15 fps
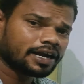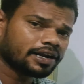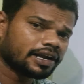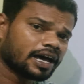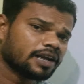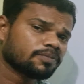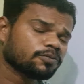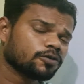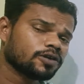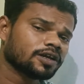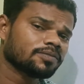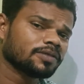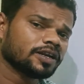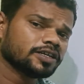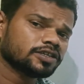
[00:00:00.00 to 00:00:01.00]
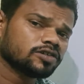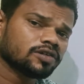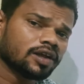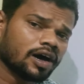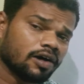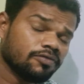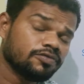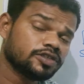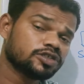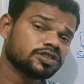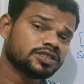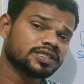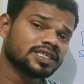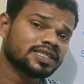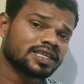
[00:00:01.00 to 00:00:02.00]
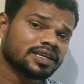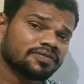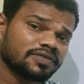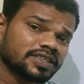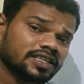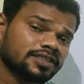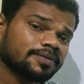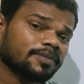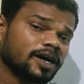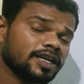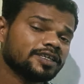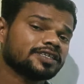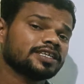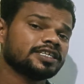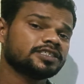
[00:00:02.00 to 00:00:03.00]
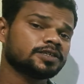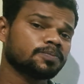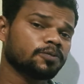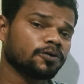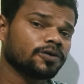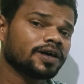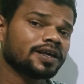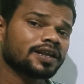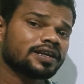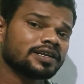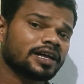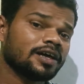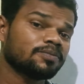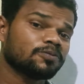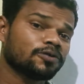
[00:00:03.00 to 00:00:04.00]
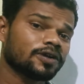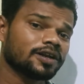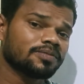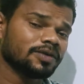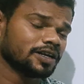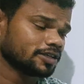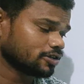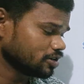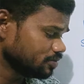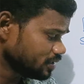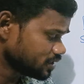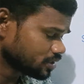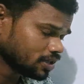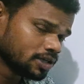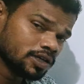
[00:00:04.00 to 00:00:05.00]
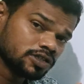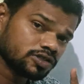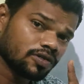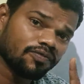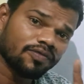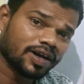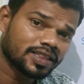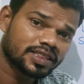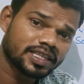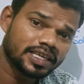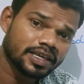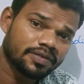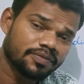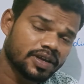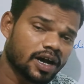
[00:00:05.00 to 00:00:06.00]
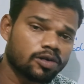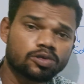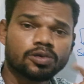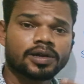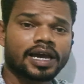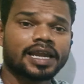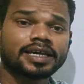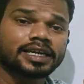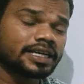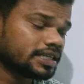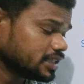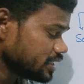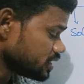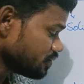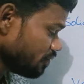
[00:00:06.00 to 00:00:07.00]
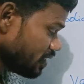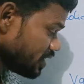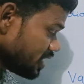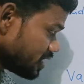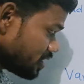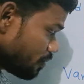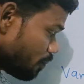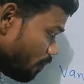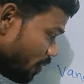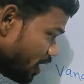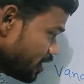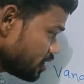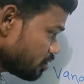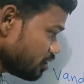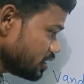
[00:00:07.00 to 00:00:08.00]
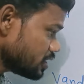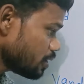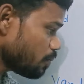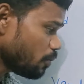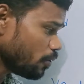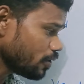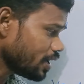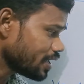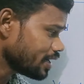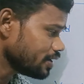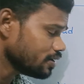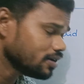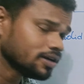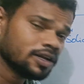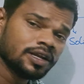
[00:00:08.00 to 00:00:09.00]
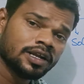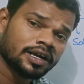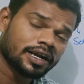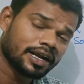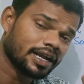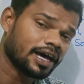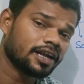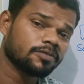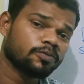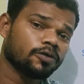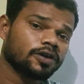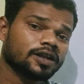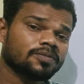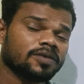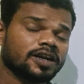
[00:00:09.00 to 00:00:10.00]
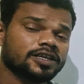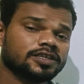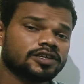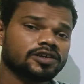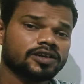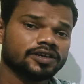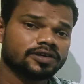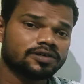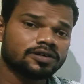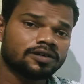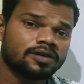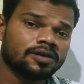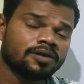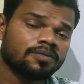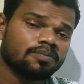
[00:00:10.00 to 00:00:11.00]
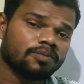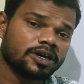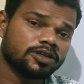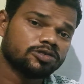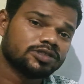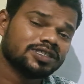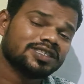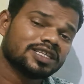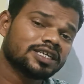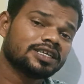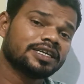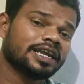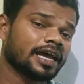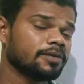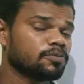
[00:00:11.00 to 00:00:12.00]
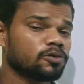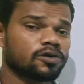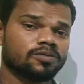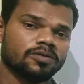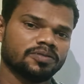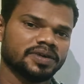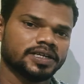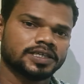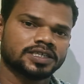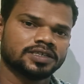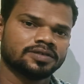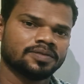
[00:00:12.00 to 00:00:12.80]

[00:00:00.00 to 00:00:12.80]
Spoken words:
and non-polar molecule, how we should say then whether the molecule is a polar or non-polar molecule means, so one thing we have to calculate this whether the molecule is a polar and a non-polar molecule by using that dipole moment.